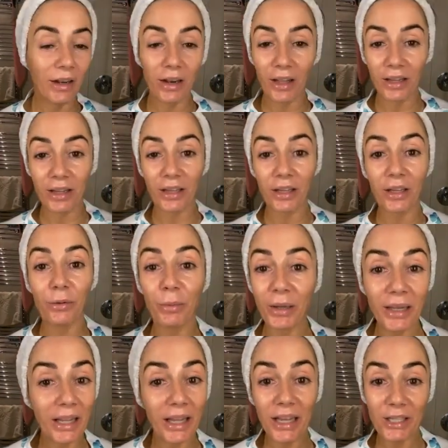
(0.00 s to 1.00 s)
like
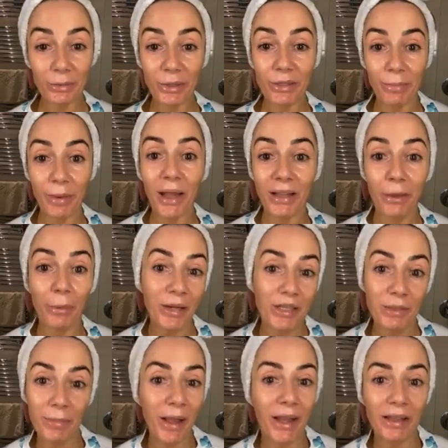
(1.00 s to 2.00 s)
when the kids went to bed, they went
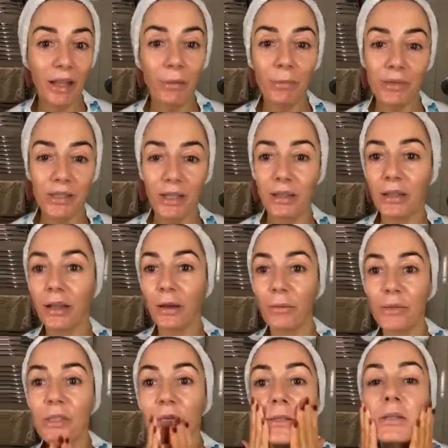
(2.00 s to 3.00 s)
to bed, that was it. I
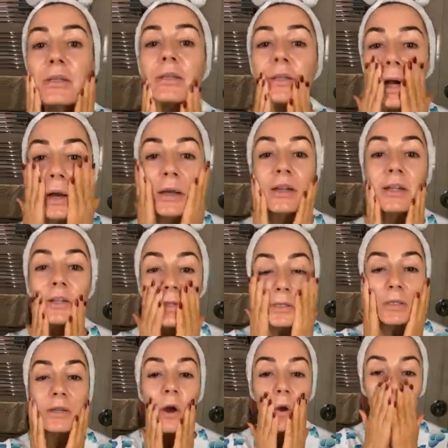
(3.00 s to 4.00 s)
was used to
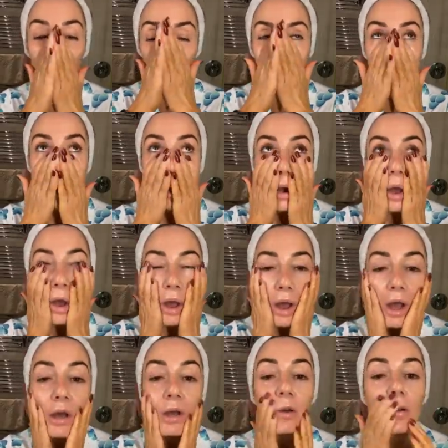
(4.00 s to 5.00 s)
silence, you know.
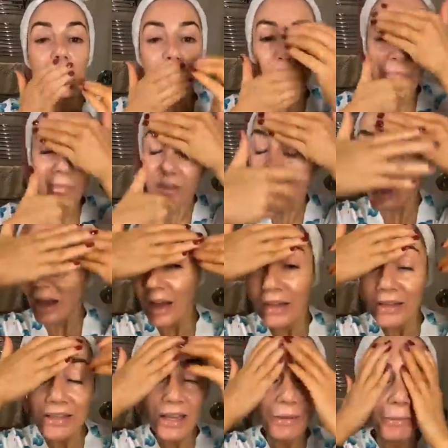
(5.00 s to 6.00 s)

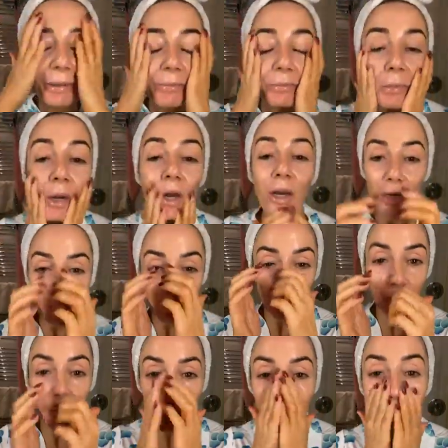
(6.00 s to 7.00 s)
And I'm lying in
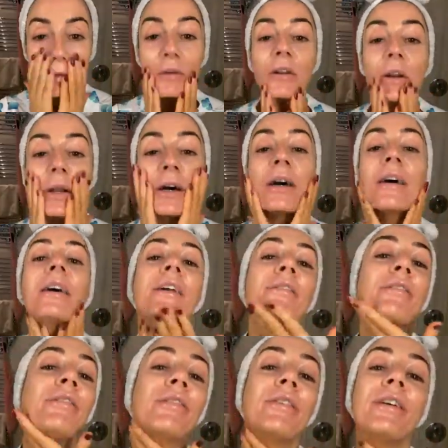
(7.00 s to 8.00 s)
my bed doing it
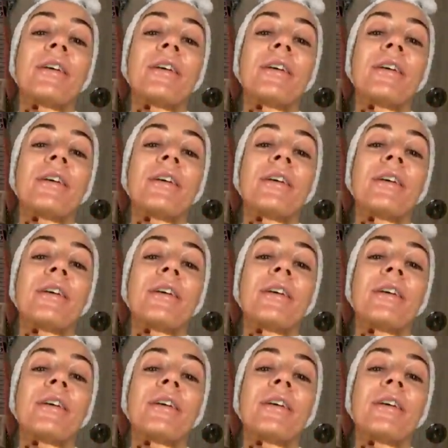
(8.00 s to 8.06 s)
live.